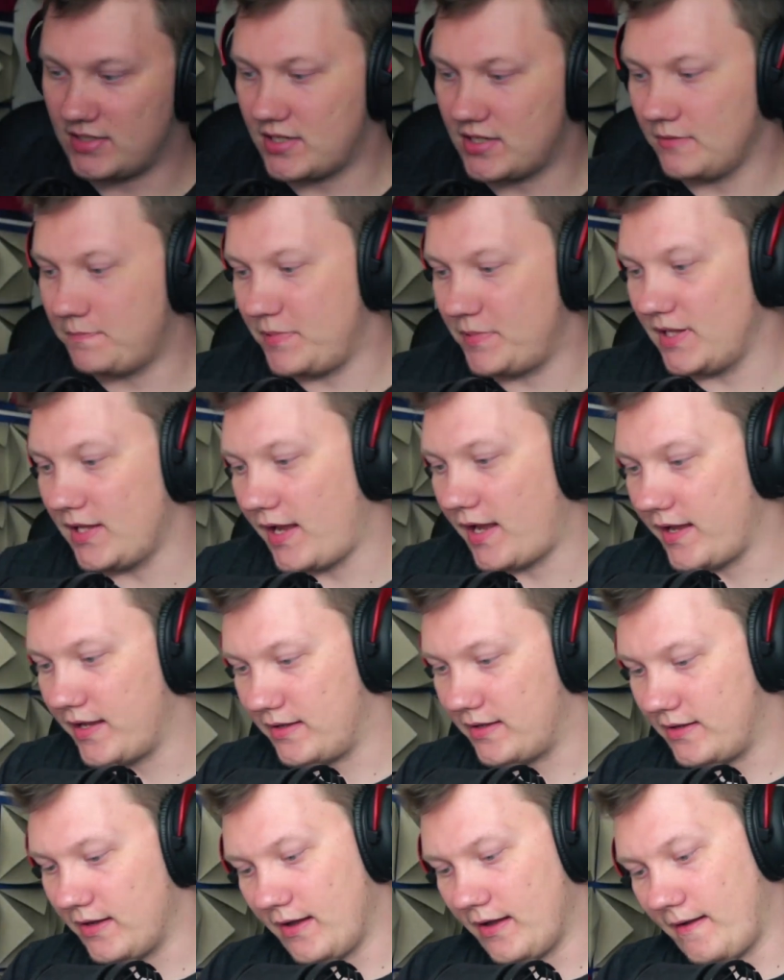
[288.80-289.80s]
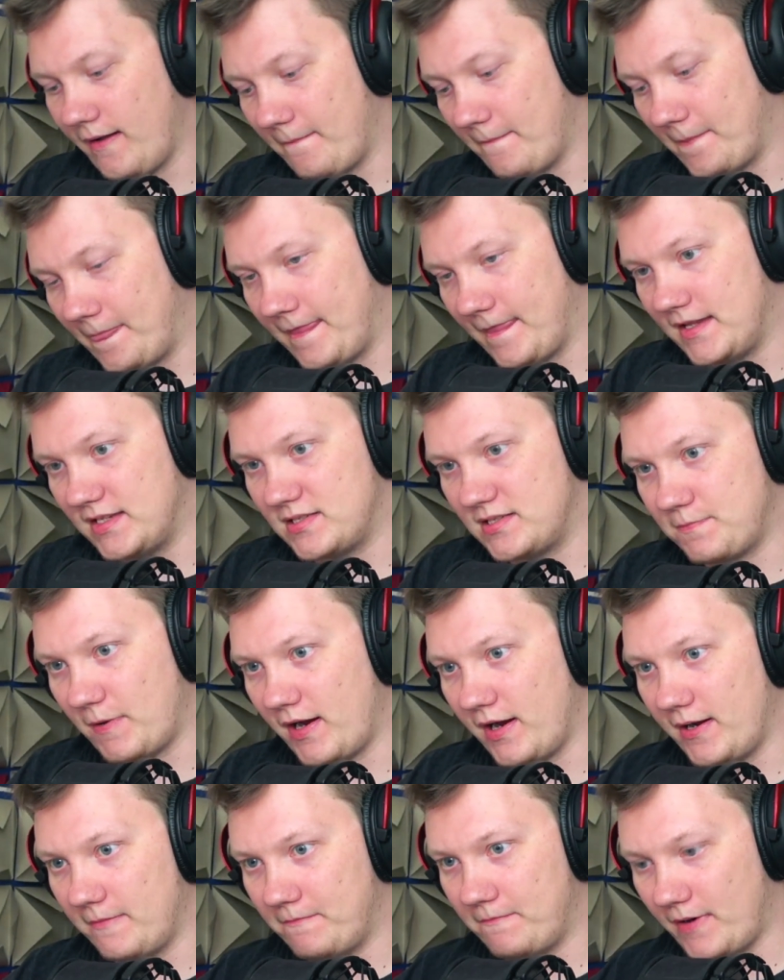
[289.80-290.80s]
could be like
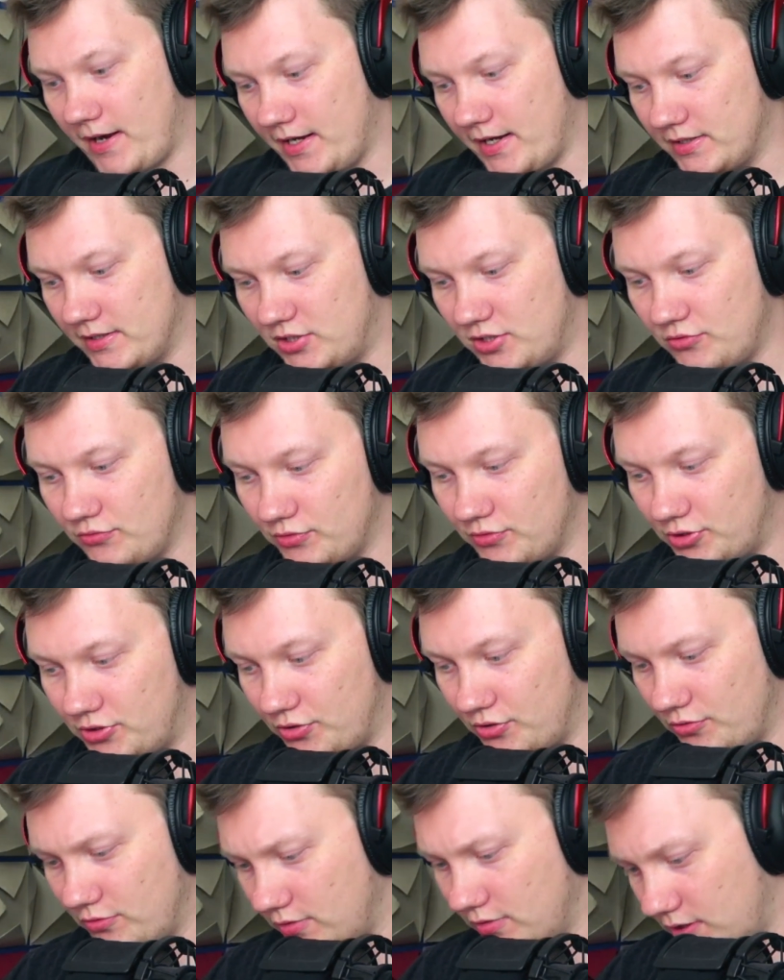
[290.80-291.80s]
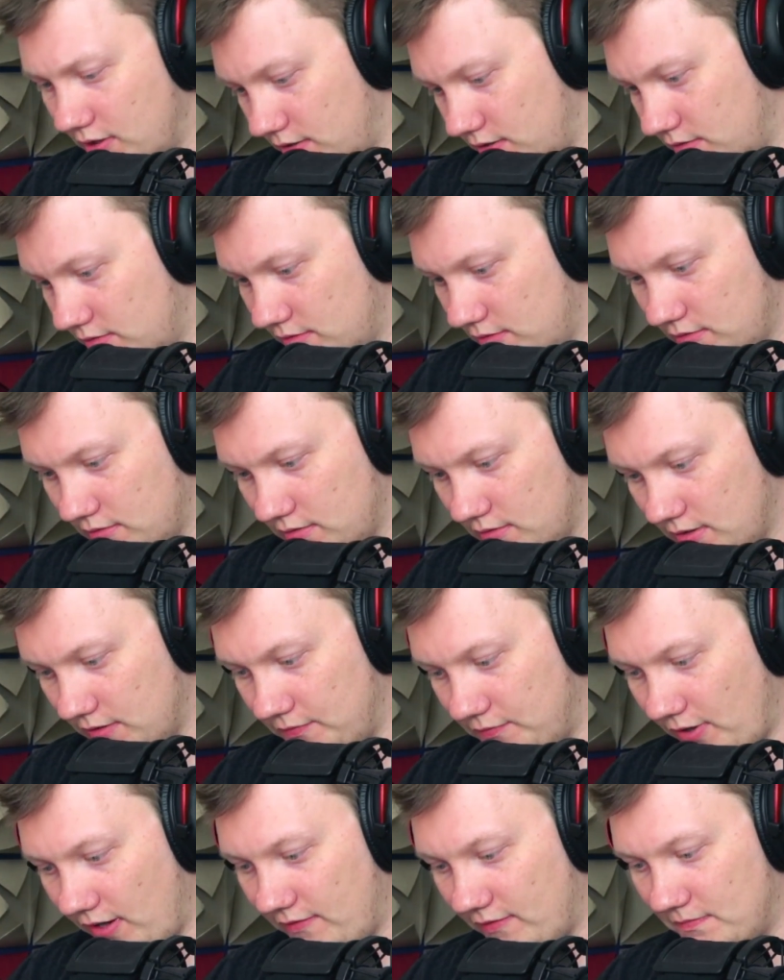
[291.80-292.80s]
inspired by Dune 2.
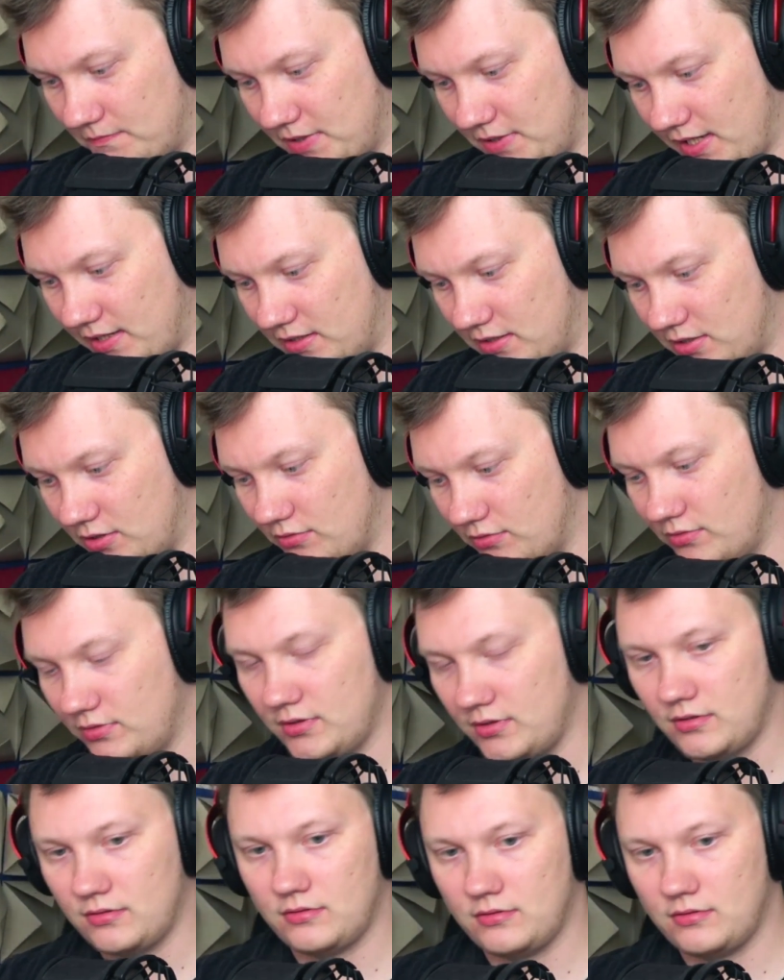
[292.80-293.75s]
If you ever played Dune.